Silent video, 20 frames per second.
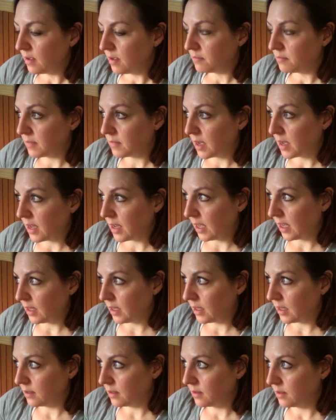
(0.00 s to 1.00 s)

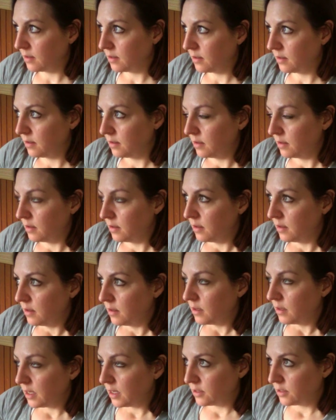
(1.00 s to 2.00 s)
My
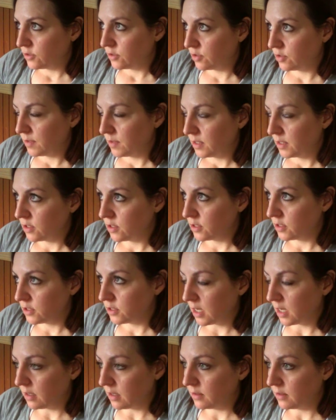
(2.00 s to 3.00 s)
instruments are
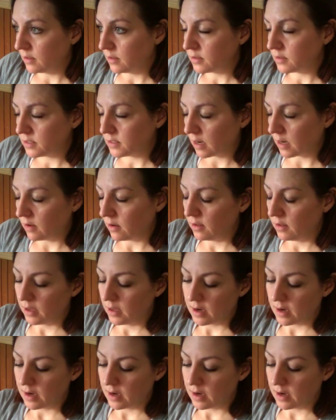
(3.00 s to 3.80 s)
sterile,